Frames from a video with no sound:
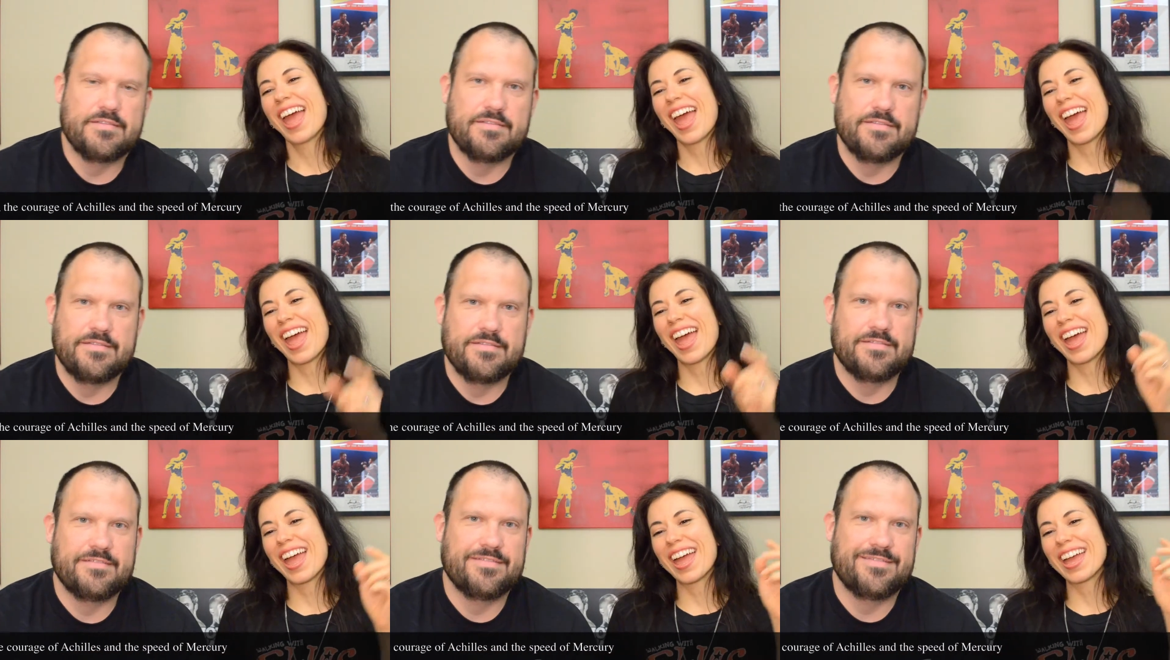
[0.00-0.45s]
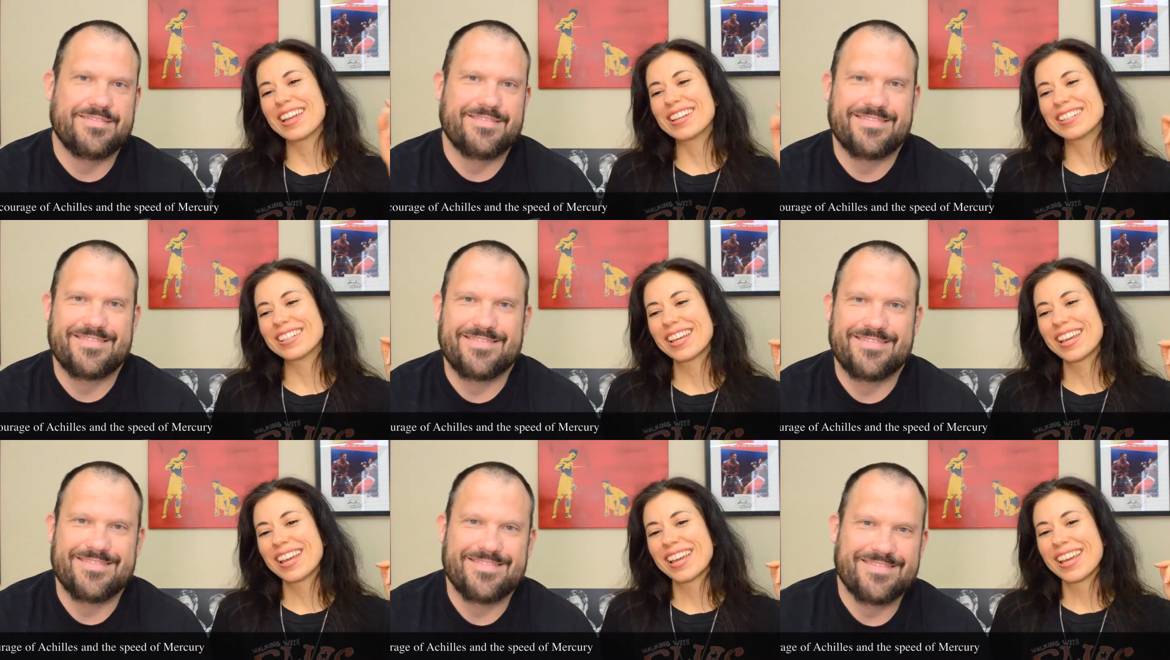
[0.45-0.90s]

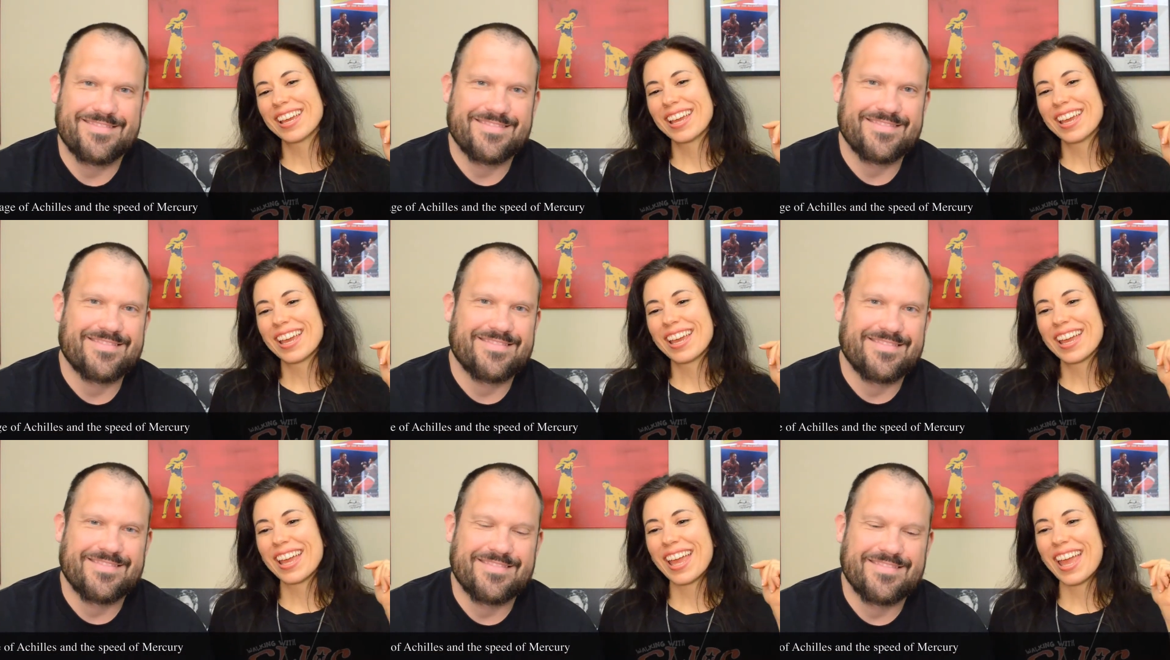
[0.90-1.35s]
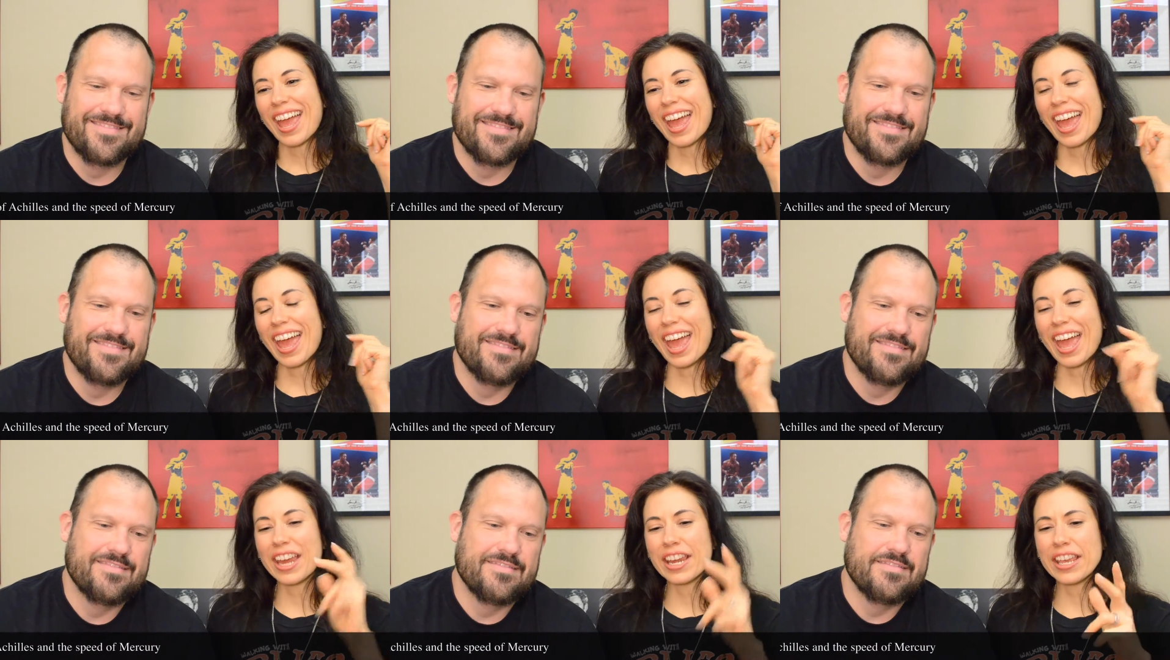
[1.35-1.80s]
Speaker 1: and
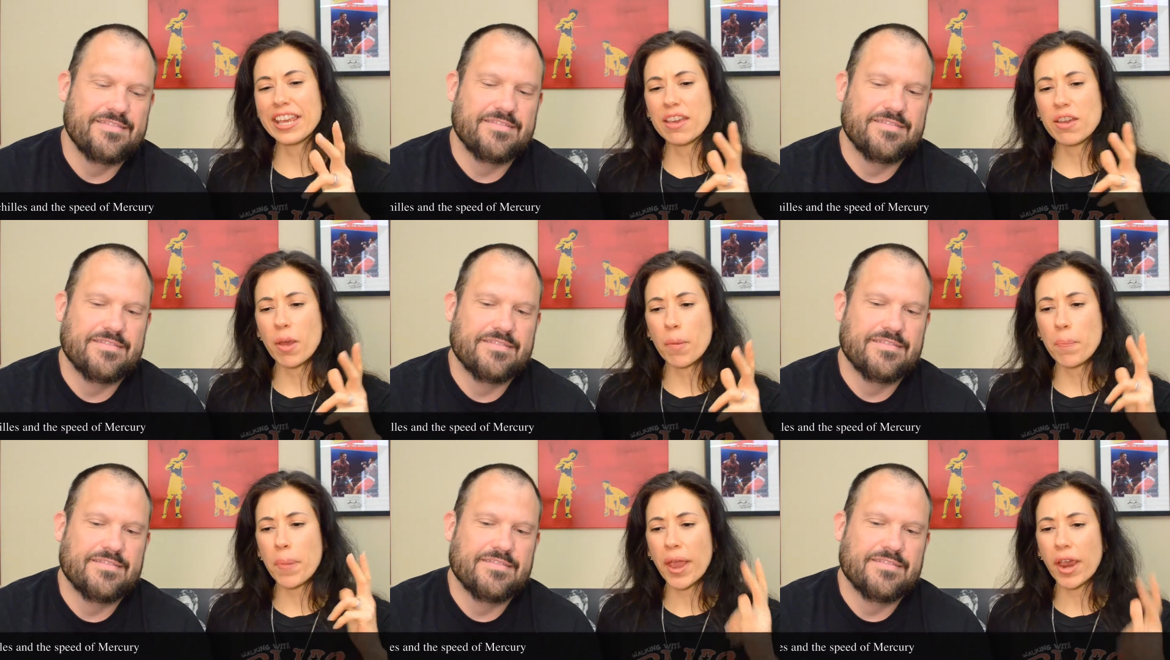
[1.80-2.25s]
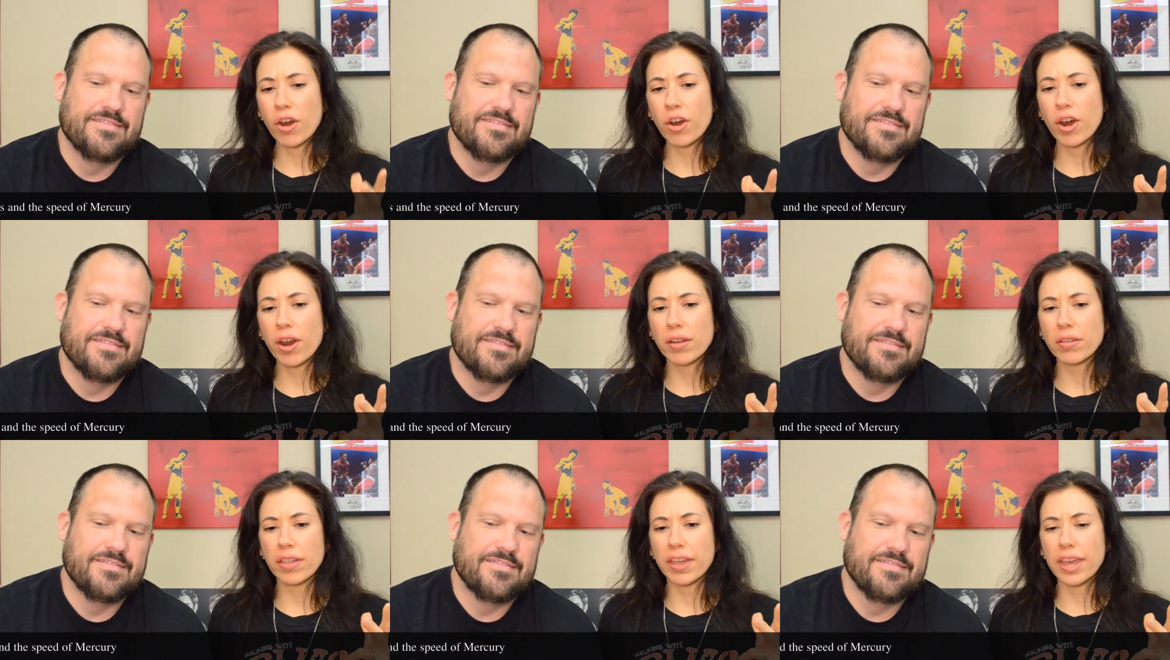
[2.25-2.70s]
and he
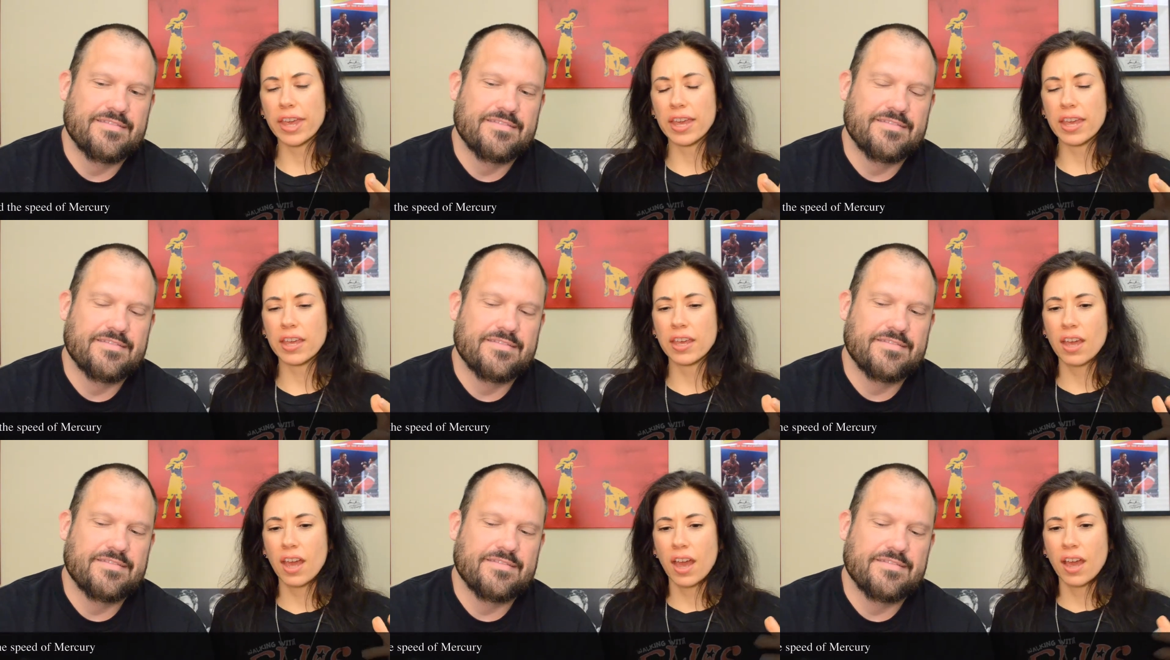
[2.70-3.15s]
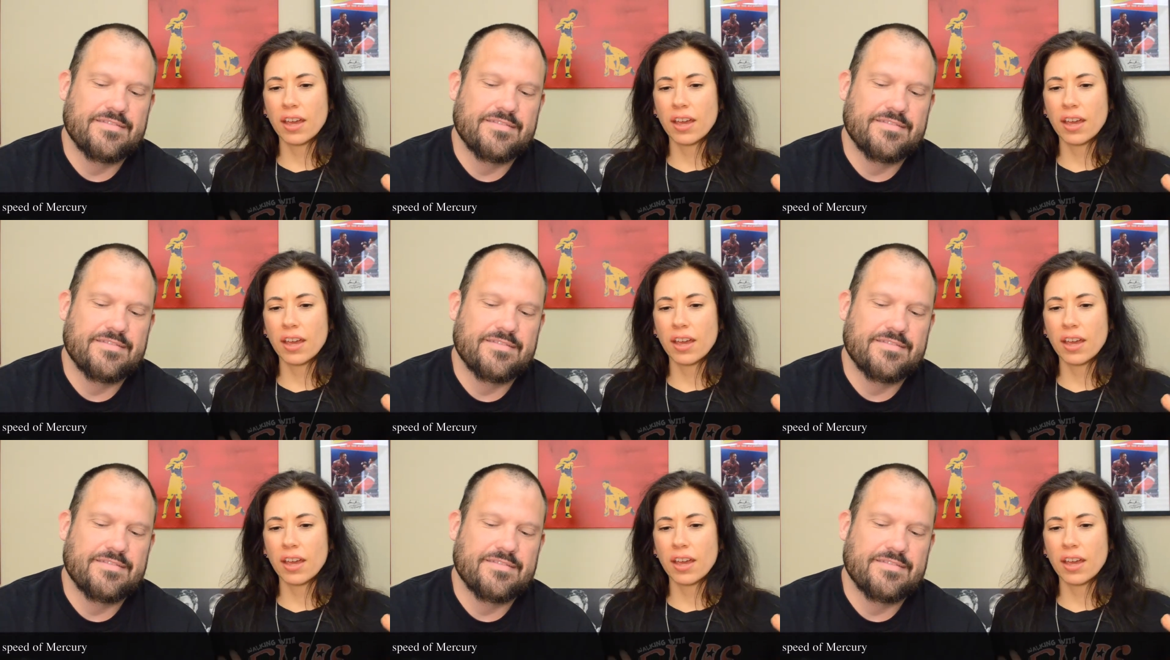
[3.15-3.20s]
apparently